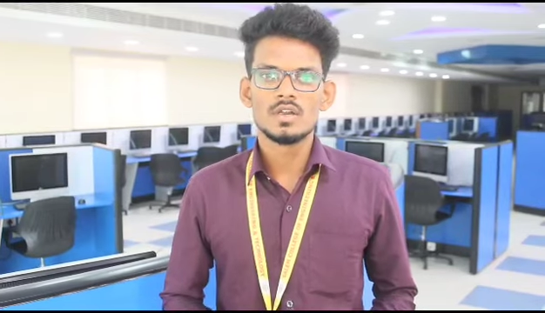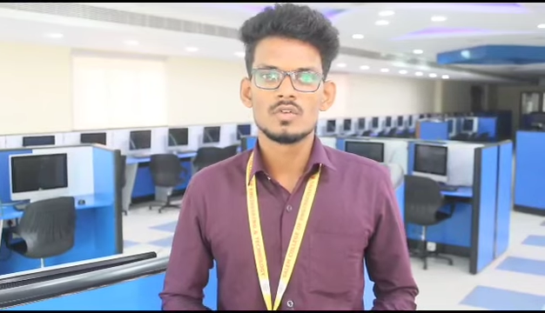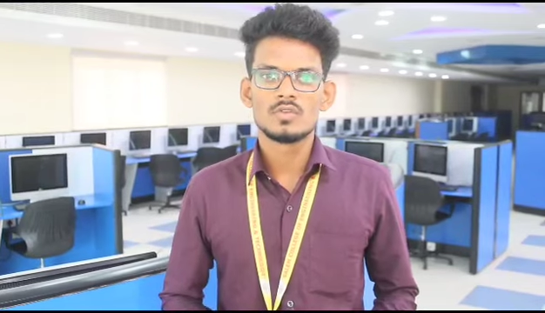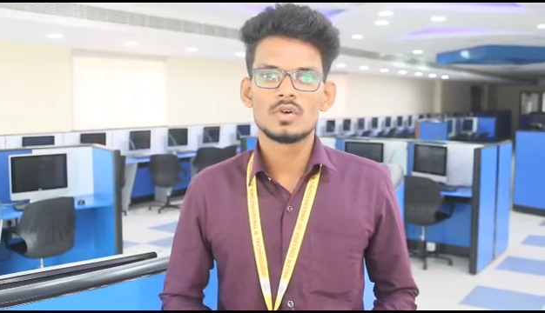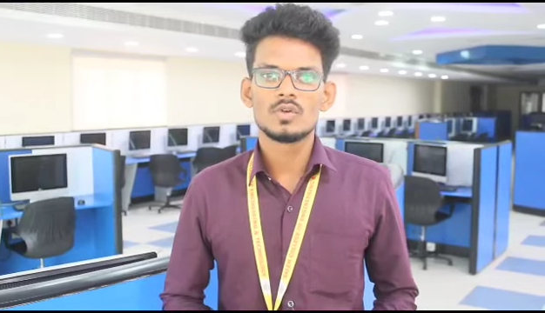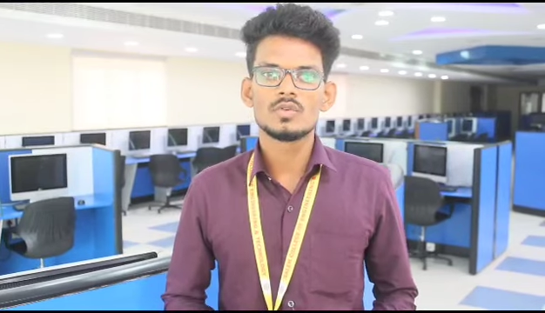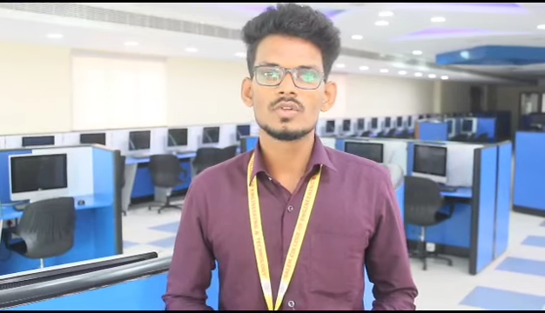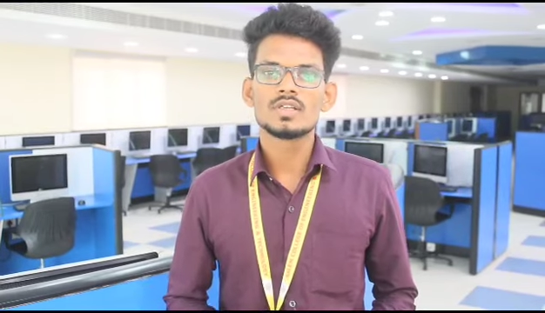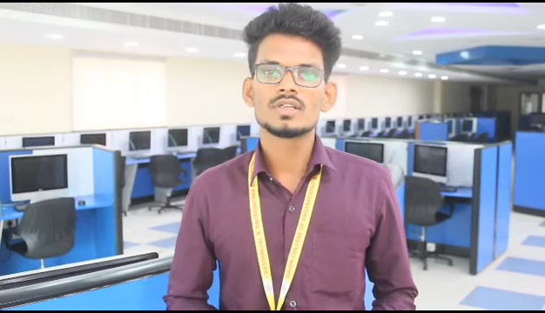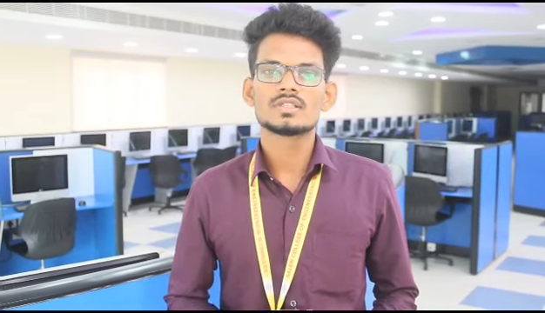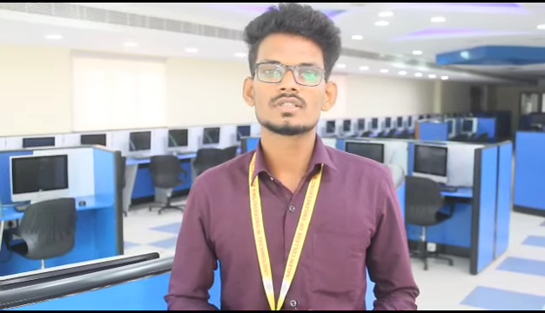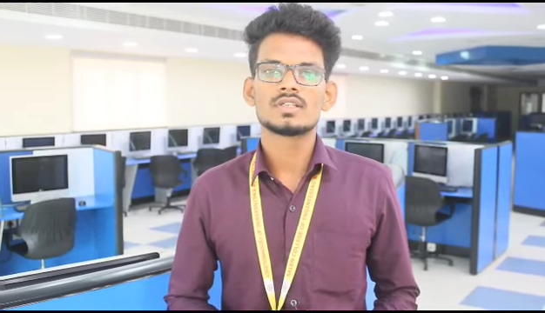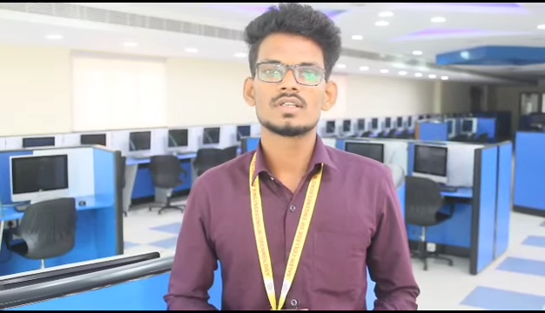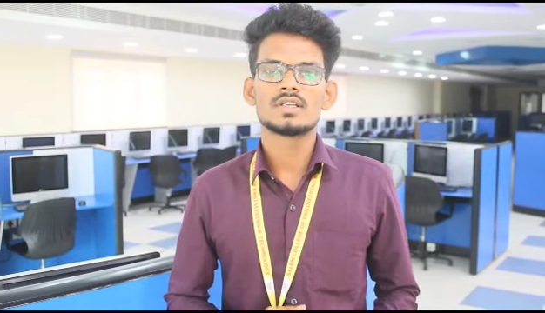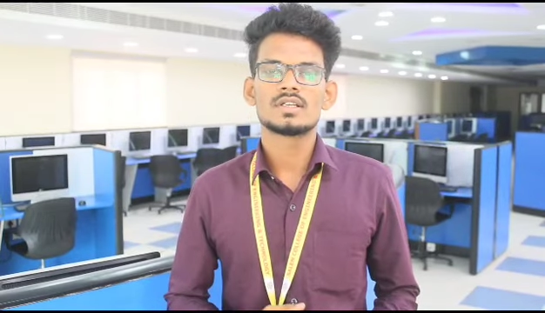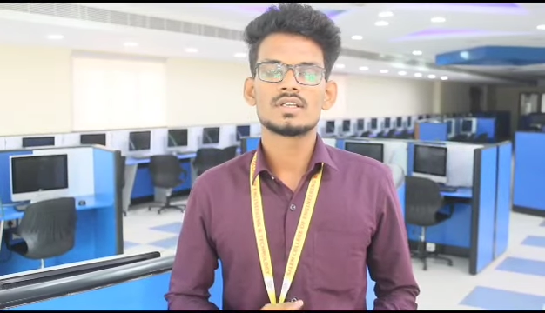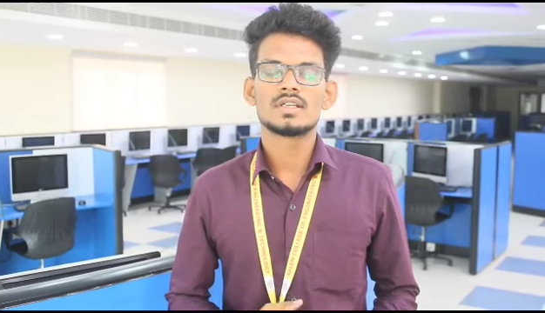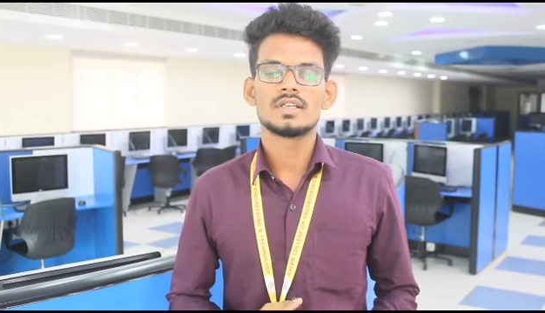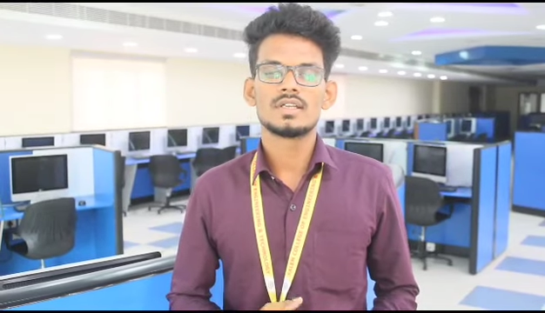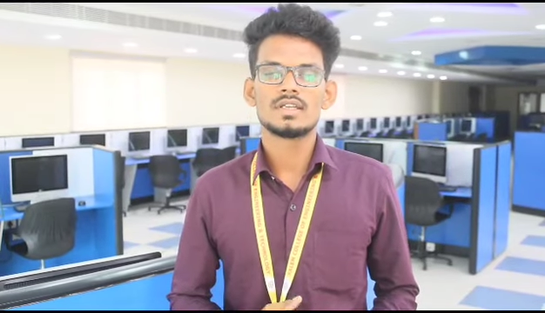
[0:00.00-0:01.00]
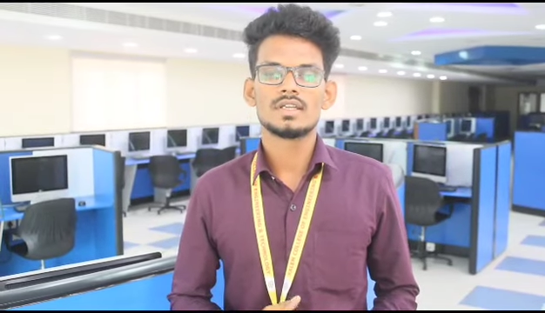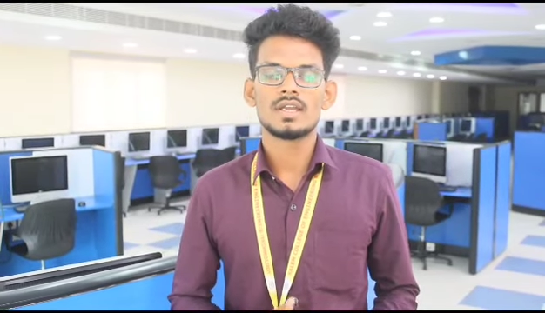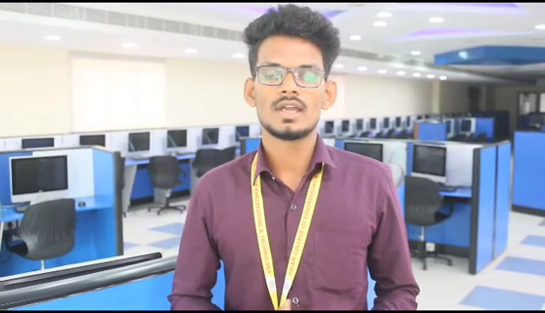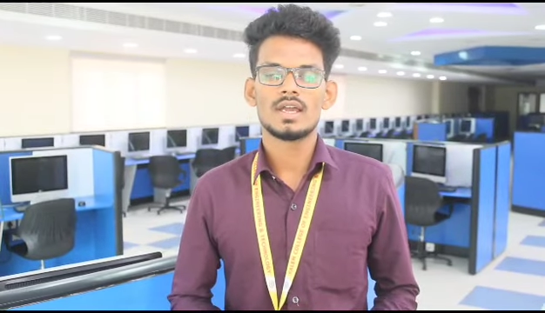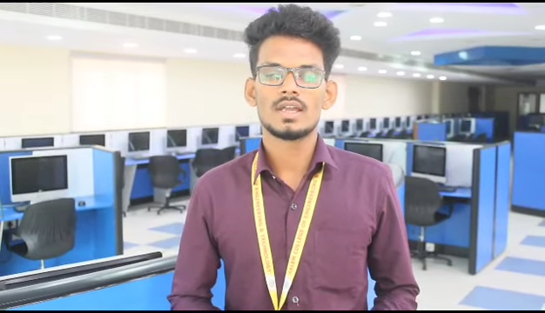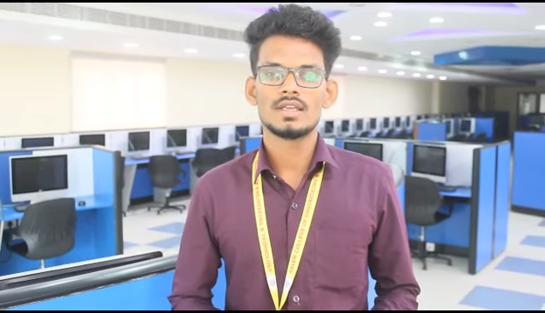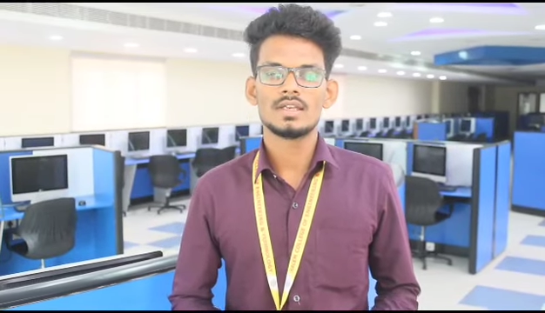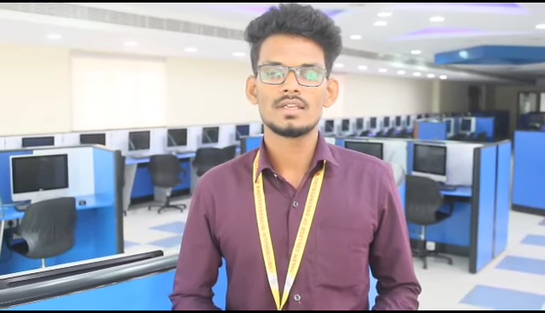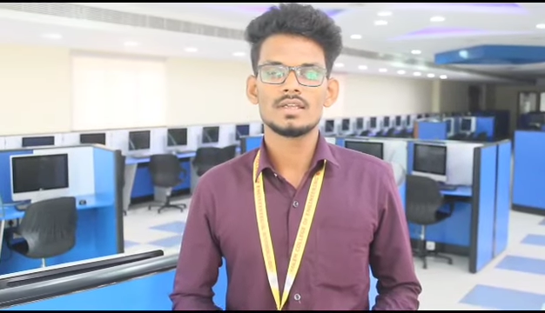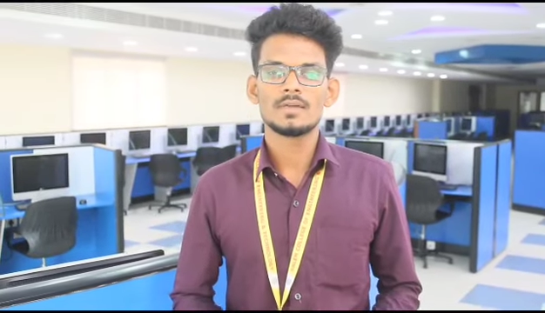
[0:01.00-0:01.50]
Foundational reading
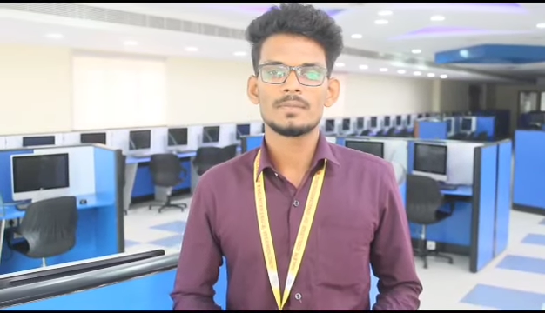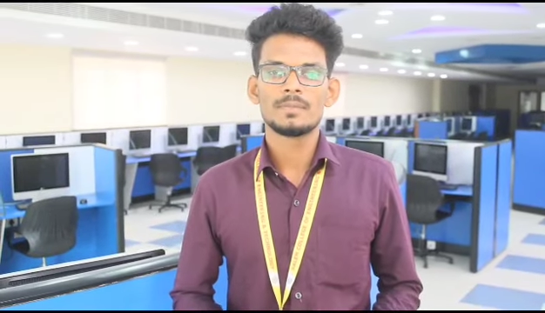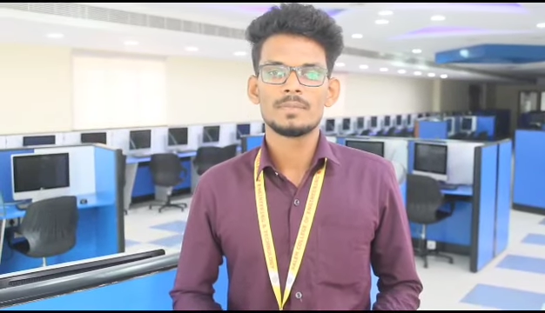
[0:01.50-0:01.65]
and